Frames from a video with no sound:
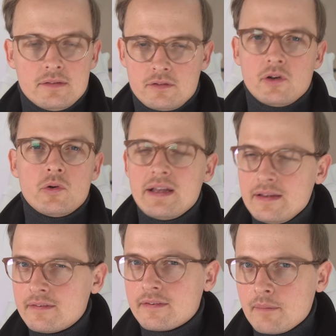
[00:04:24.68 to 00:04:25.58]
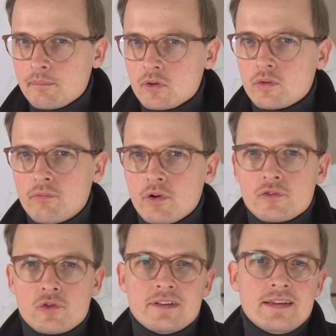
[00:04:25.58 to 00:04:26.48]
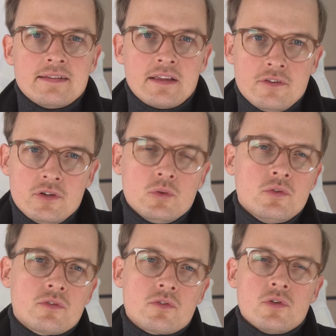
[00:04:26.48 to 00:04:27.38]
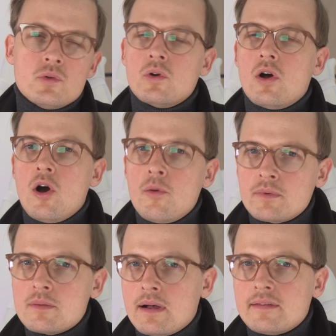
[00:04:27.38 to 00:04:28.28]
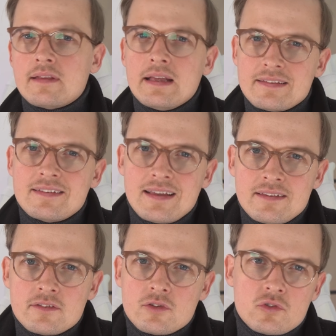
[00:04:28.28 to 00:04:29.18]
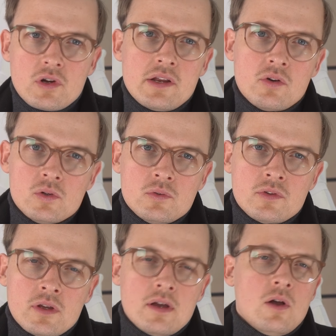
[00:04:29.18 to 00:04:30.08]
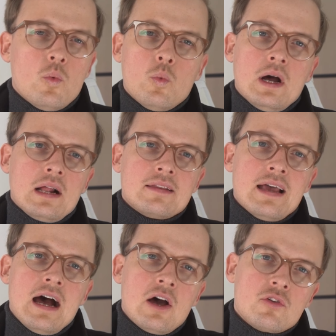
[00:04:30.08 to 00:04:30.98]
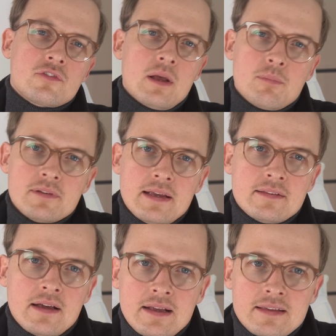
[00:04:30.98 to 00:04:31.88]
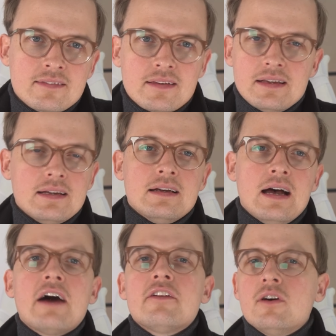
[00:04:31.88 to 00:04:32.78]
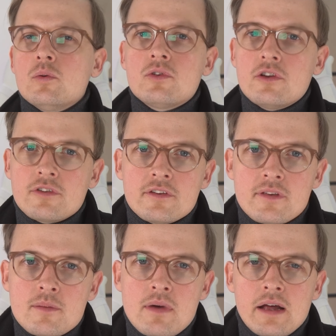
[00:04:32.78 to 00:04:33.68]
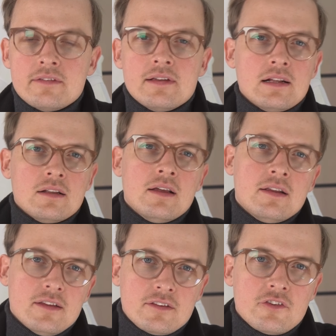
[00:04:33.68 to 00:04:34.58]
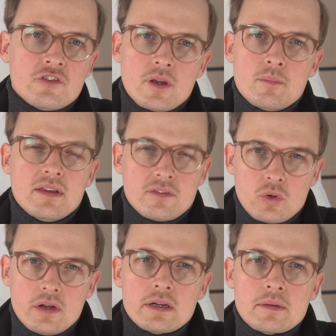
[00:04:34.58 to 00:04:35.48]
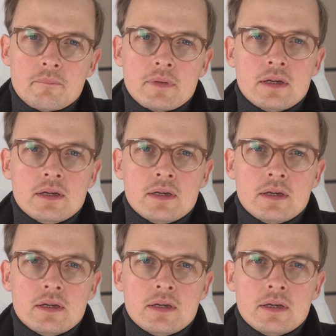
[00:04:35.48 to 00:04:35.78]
So in-sample refers to the data used to optimize and test your trading rules, while the out-of-sample data is unknown to the system until the system is running.